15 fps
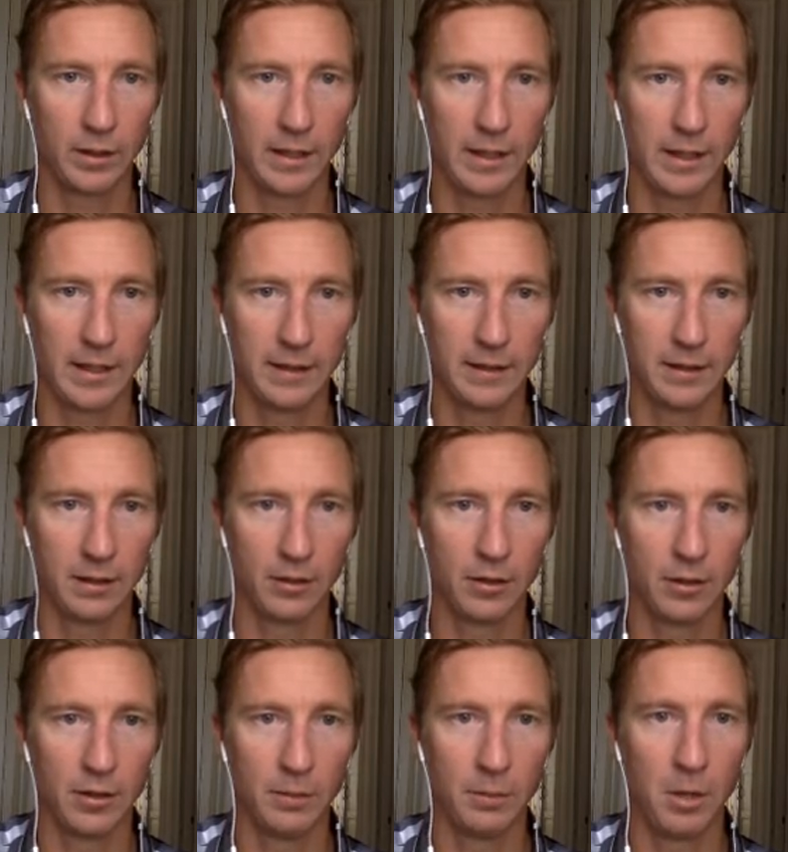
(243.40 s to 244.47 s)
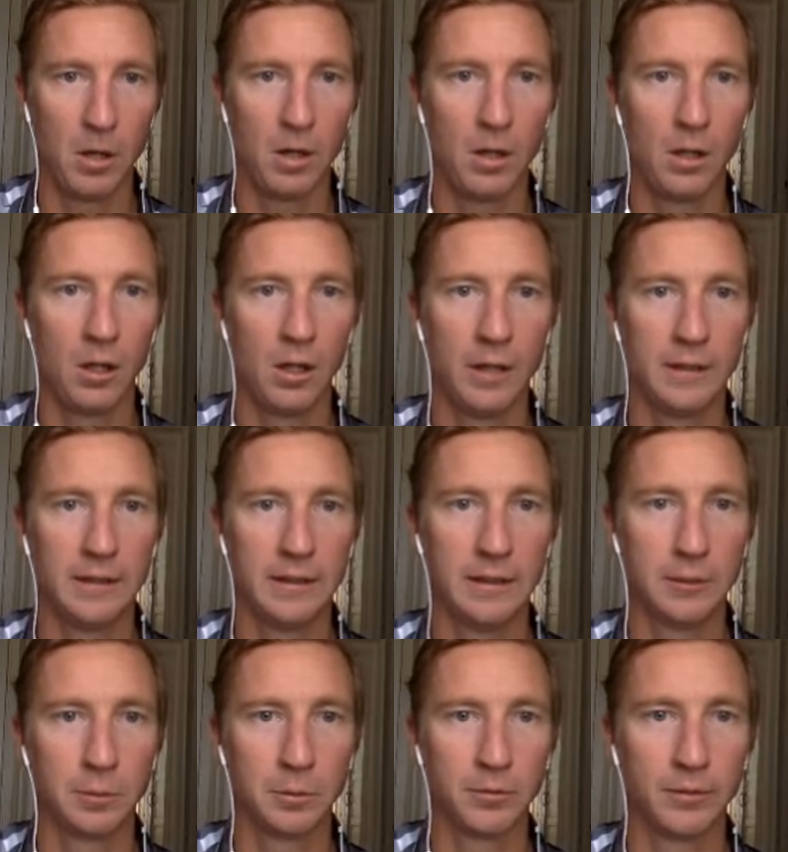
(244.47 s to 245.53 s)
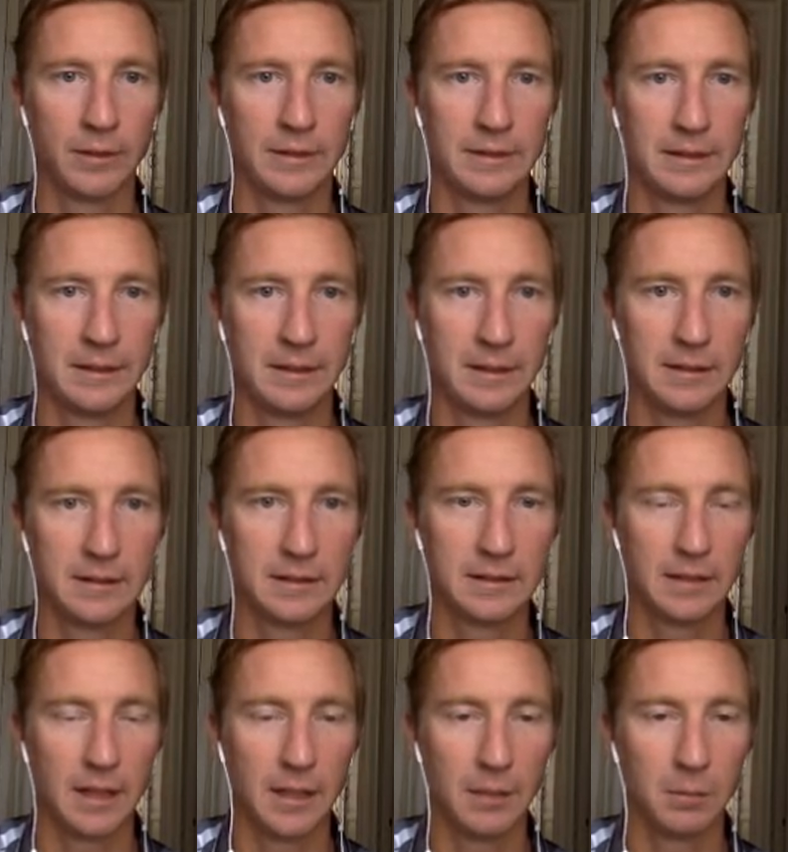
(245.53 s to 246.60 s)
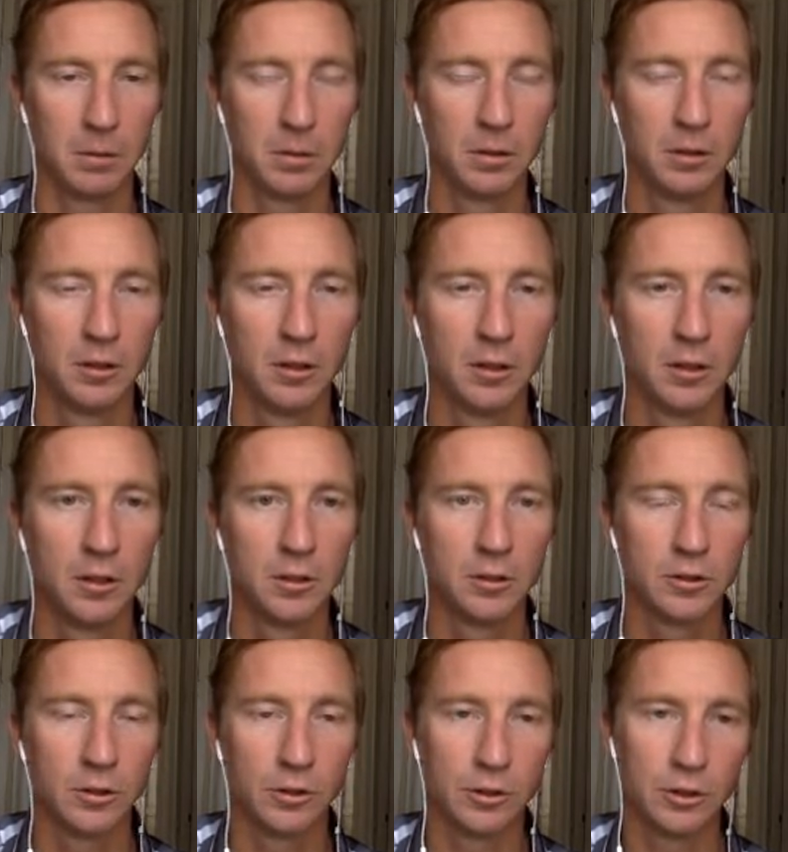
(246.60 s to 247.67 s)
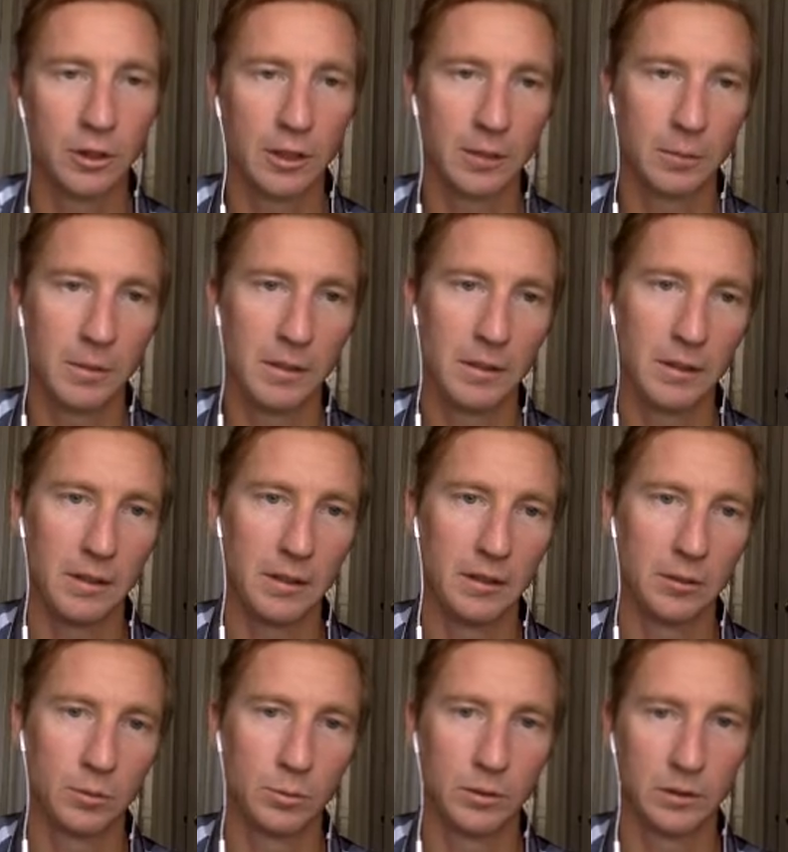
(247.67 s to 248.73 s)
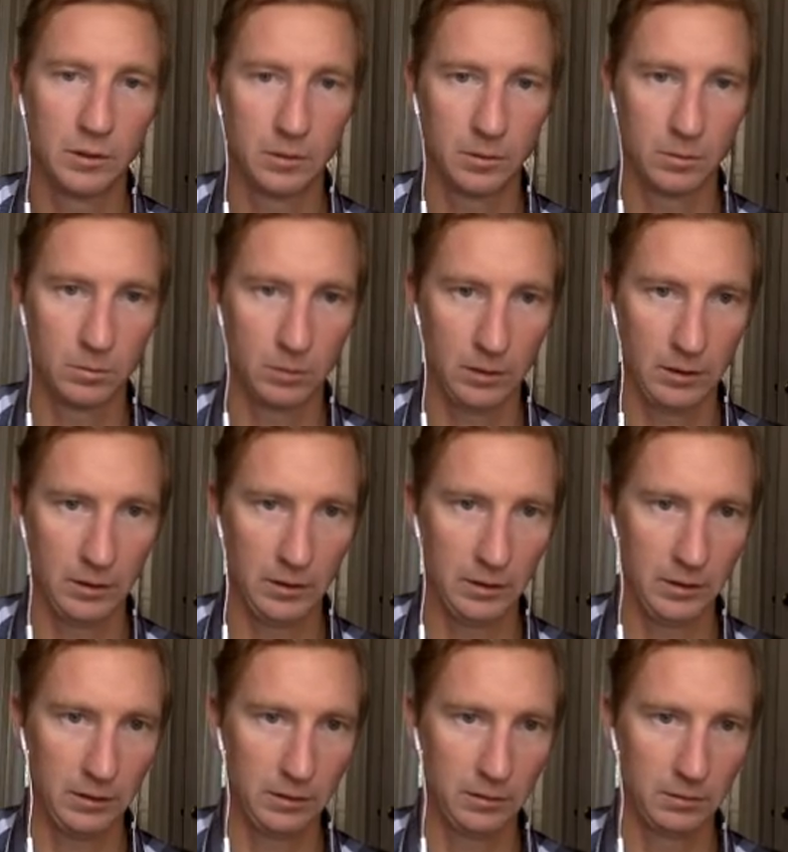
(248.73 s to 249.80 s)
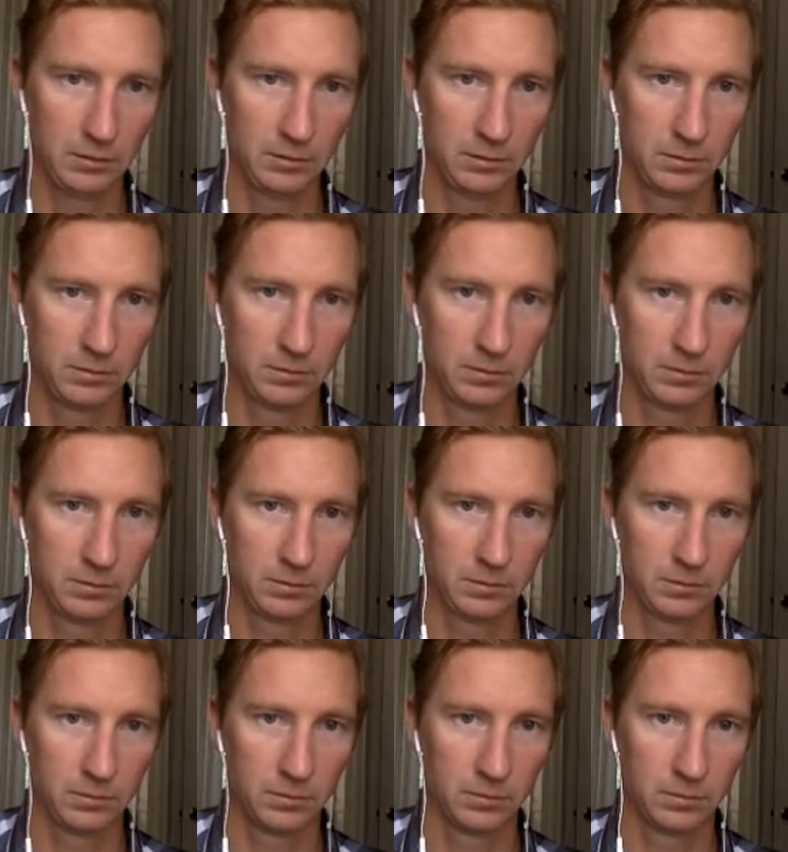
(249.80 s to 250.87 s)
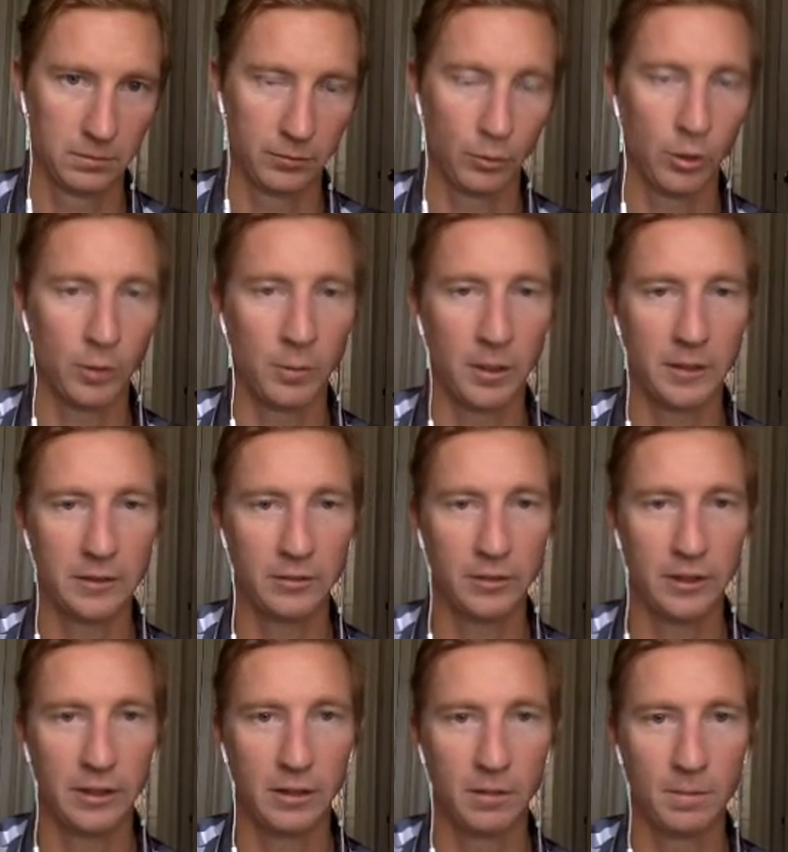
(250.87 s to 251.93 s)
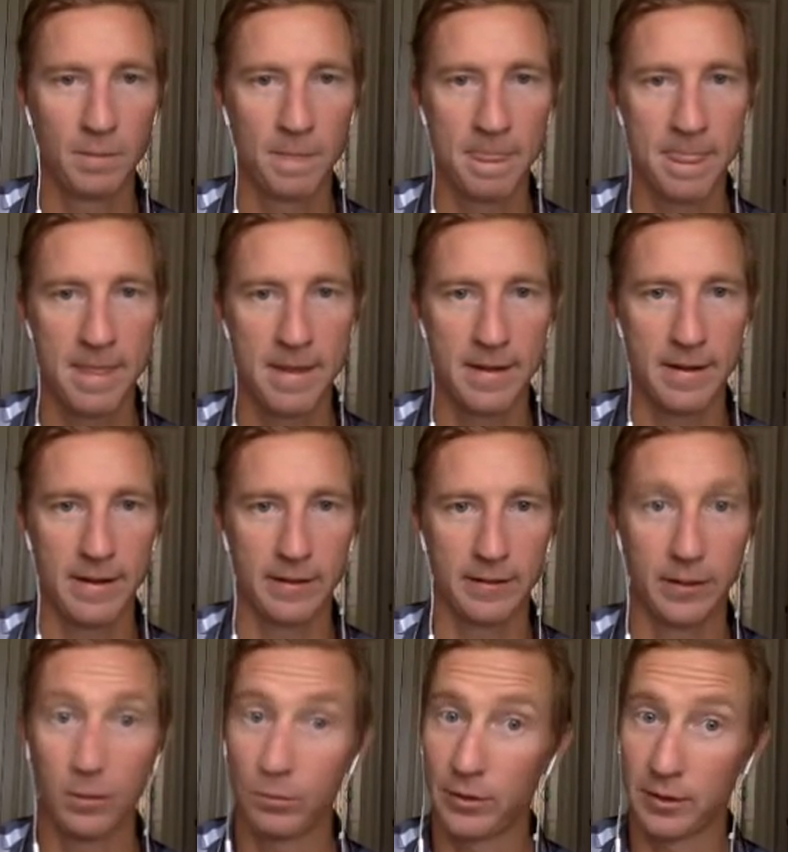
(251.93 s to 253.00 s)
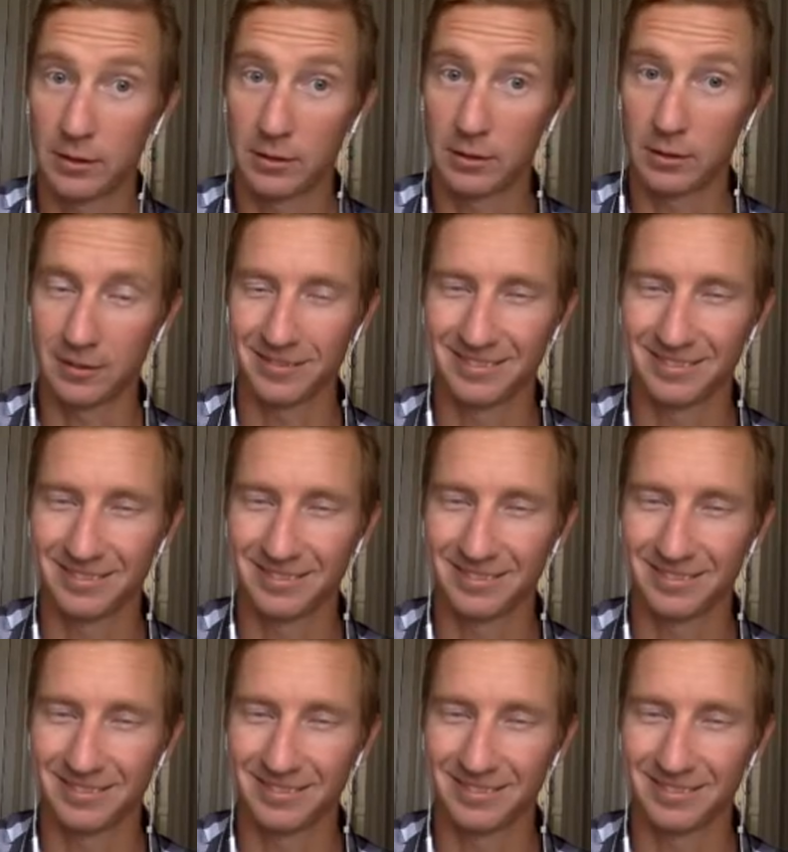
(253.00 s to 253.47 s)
and the pawn is preventing the escape. So the checkmate is with the queen. If you want to pause the video, I don't think it's here.